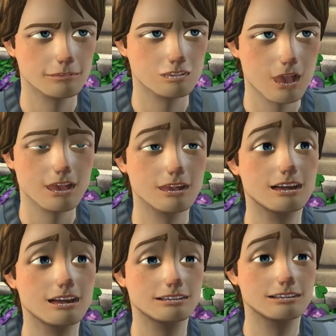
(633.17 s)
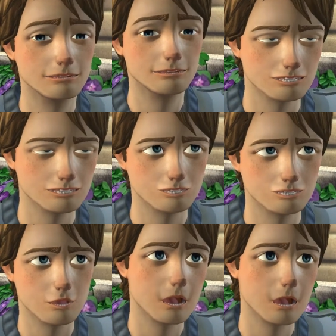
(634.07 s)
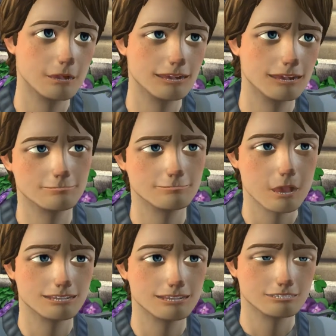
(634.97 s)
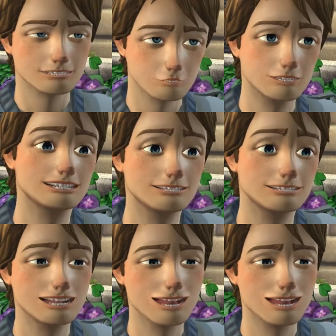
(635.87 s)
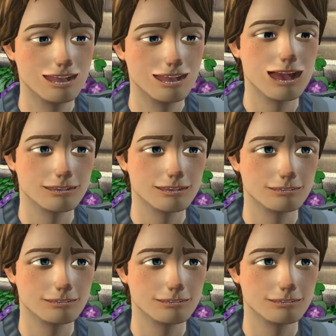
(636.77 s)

you know, for a second there, you sounded almost as confusing as the real Doc.